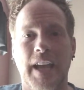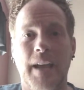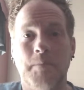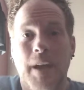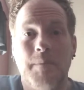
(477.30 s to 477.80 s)

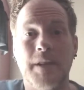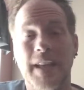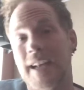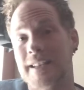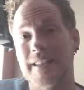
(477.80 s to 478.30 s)
And maybe
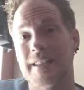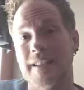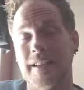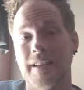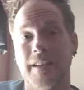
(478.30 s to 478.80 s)

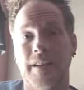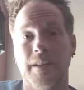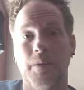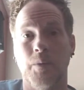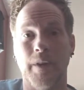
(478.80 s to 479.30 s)
that's
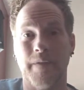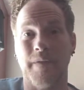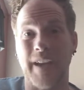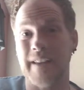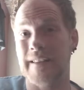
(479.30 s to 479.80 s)
what
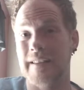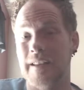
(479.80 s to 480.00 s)
faith